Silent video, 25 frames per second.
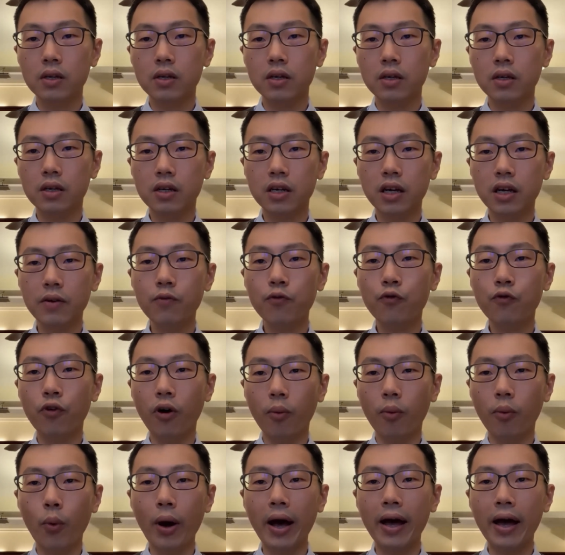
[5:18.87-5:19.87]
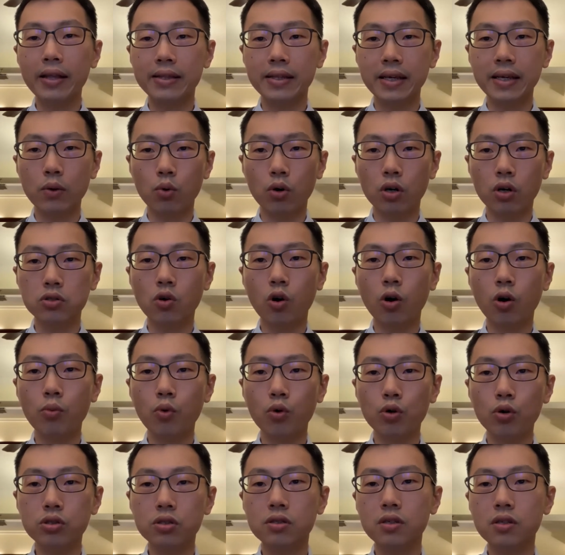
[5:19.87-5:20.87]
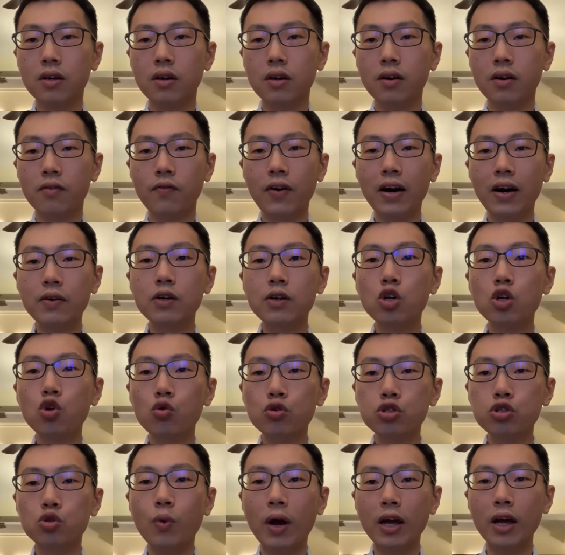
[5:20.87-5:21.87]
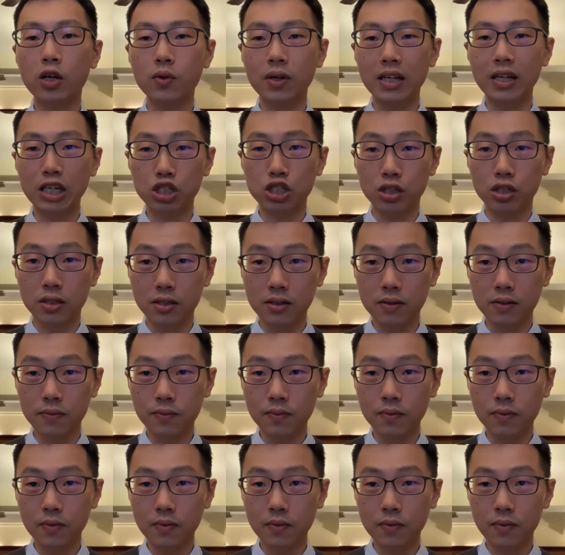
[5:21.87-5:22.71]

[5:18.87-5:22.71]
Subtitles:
It came from where there was almost very loose regulations.